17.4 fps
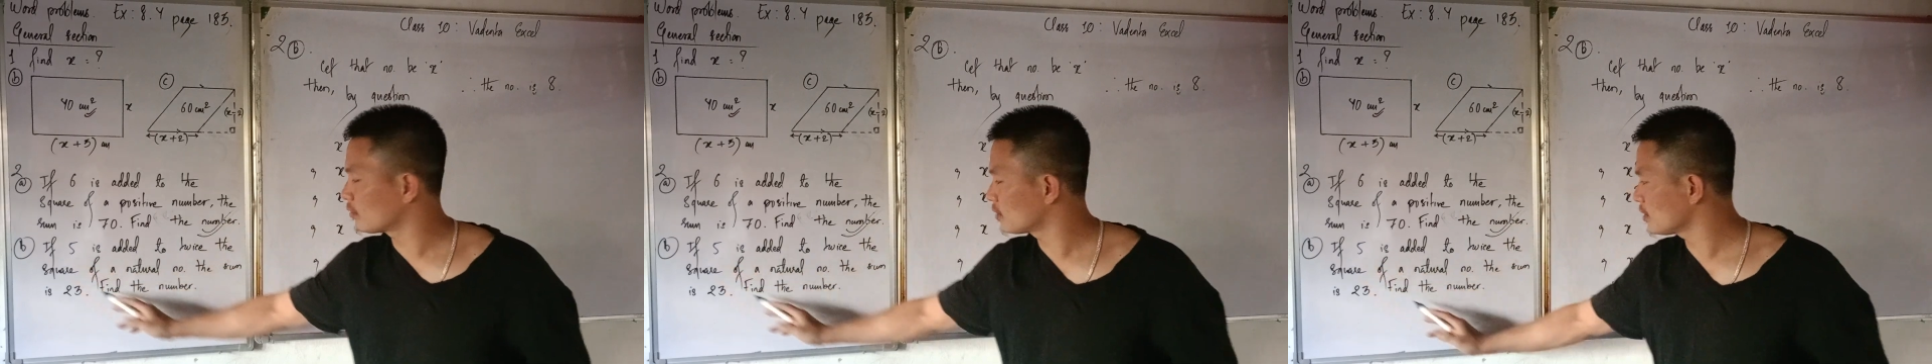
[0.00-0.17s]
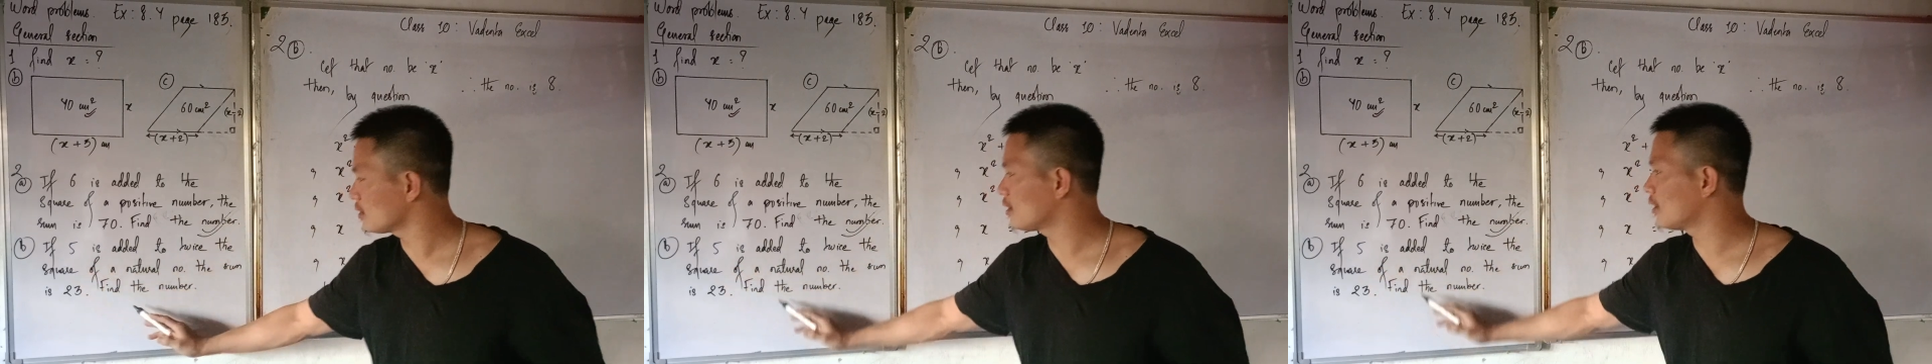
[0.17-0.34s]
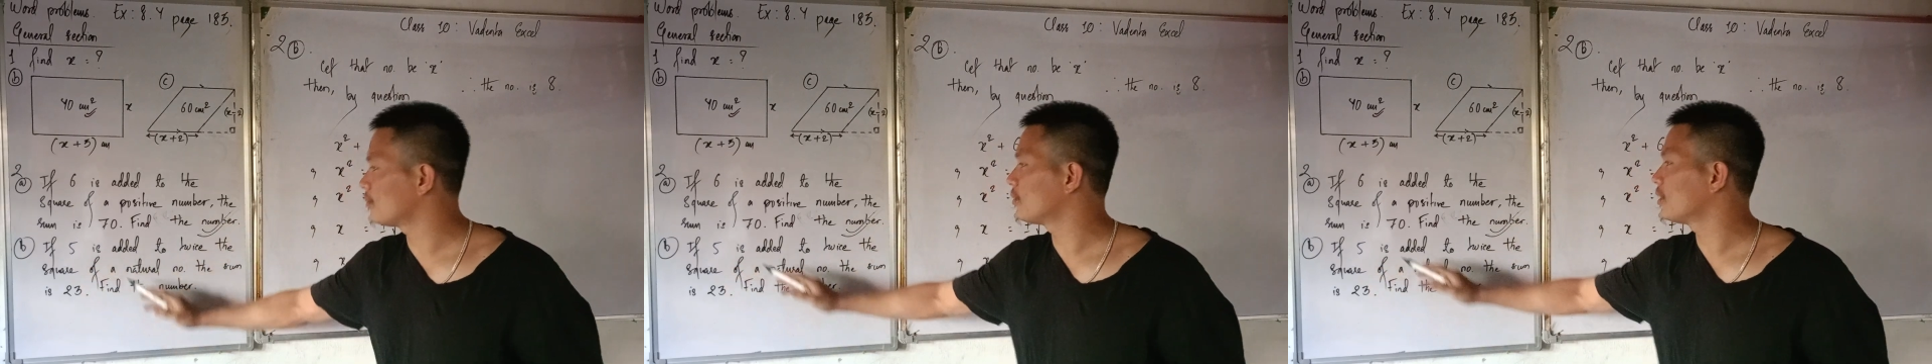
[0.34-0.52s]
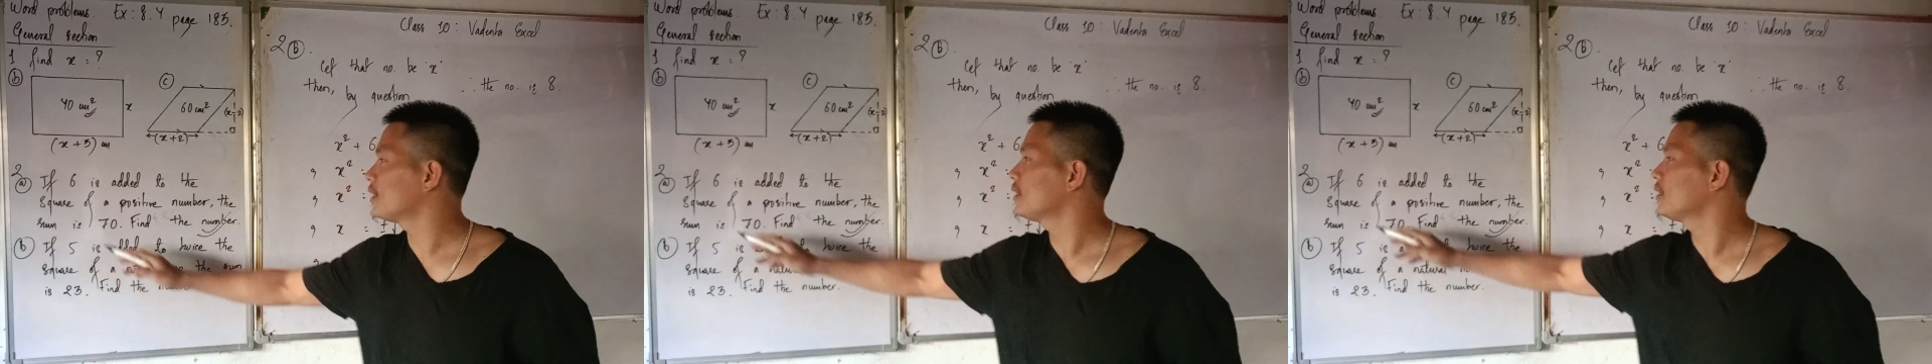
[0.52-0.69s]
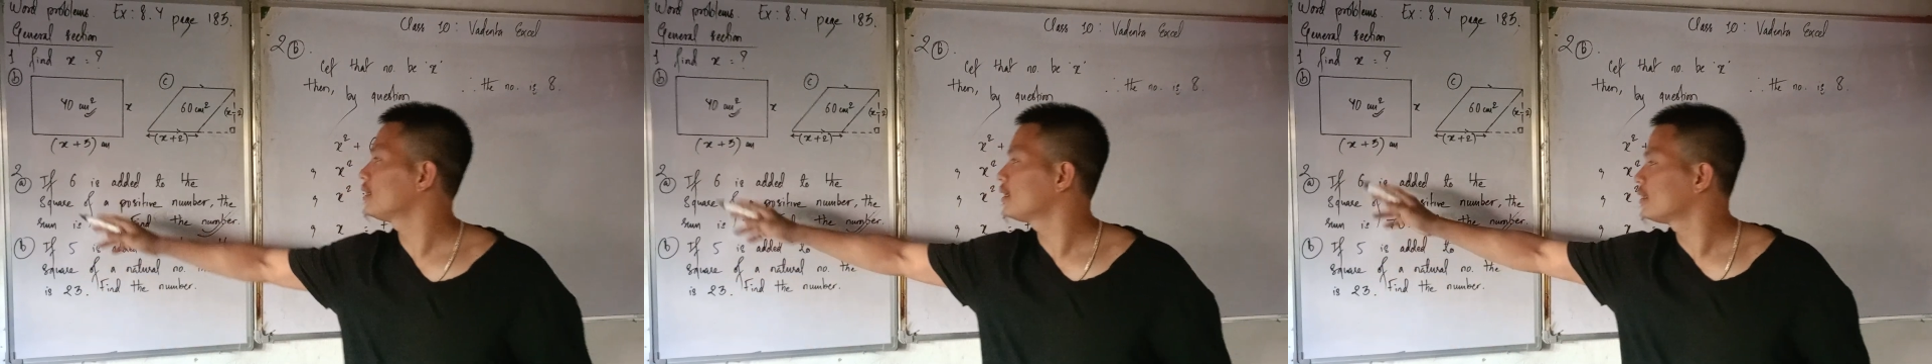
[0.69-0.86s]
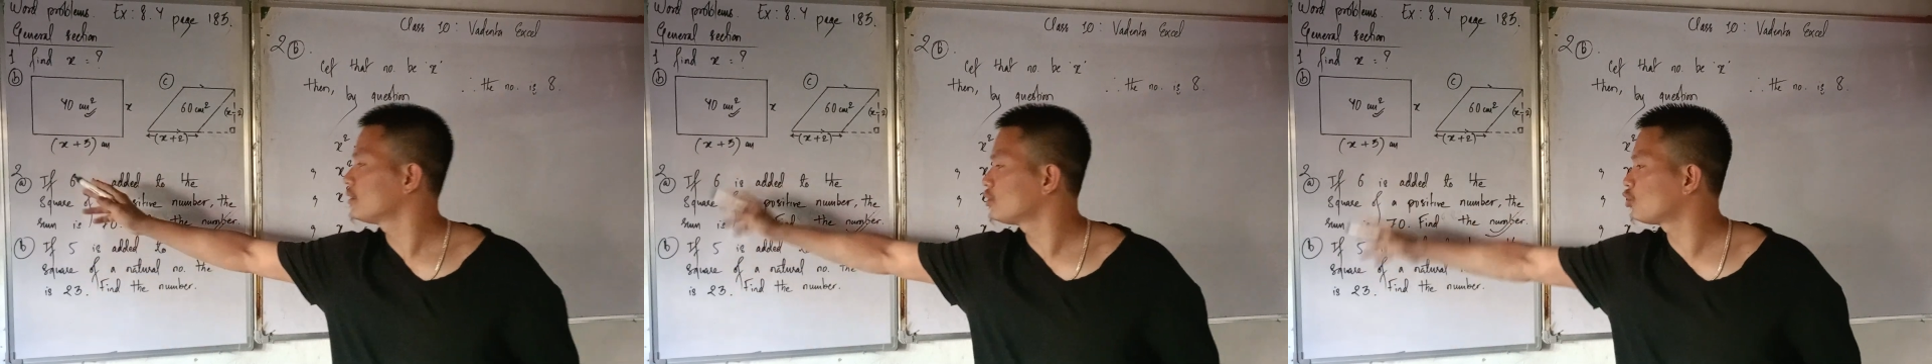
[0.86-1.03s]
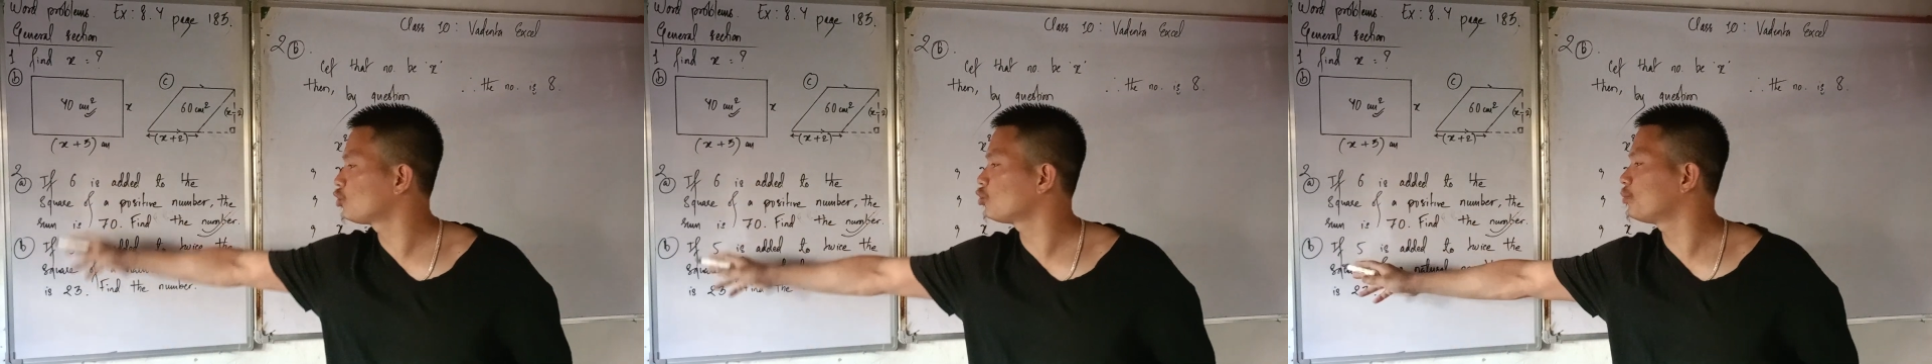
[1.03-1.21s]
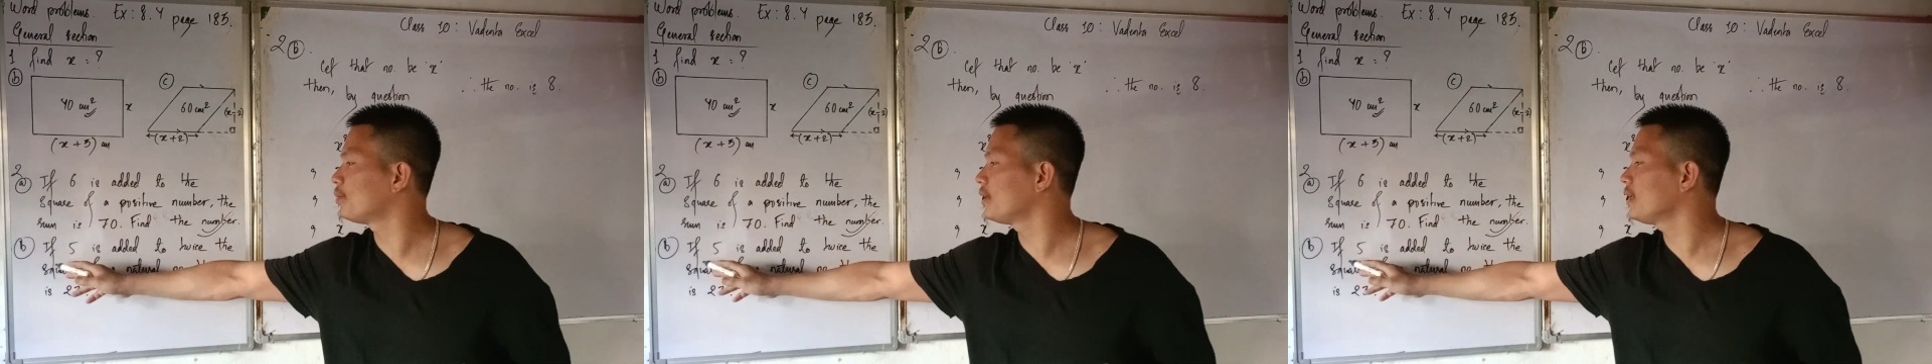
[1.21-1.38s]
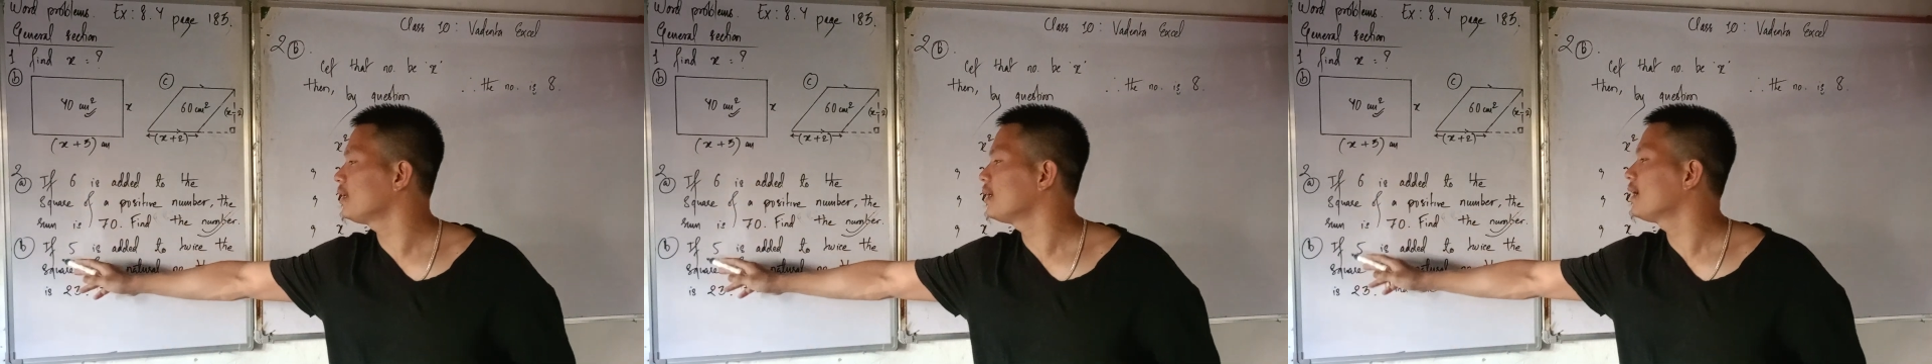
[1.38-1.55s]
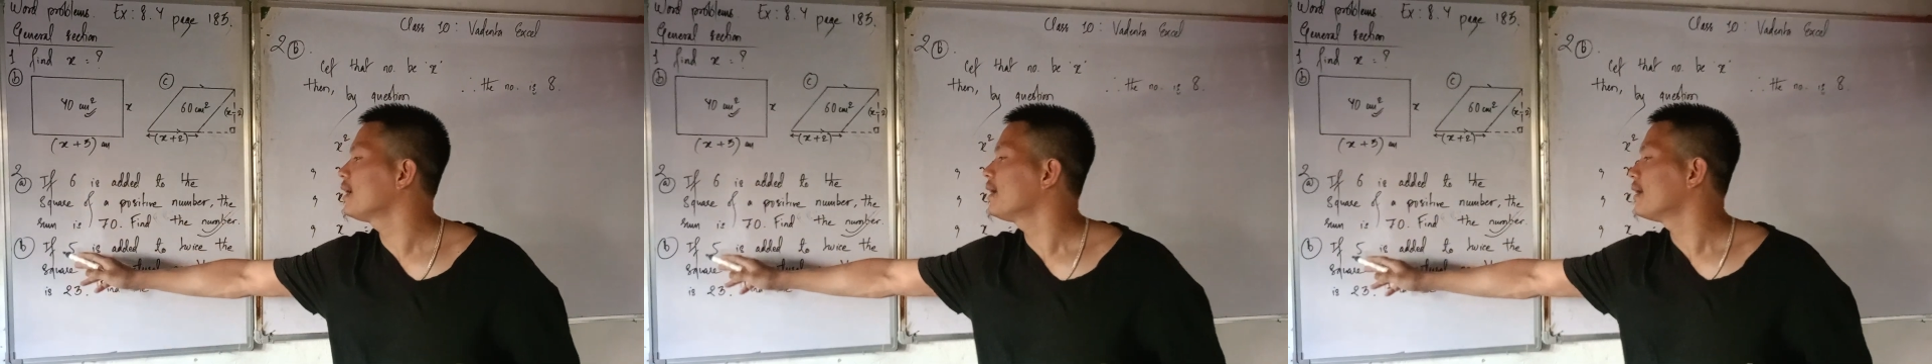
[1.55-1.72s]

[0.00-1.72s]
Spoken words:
this number 2b.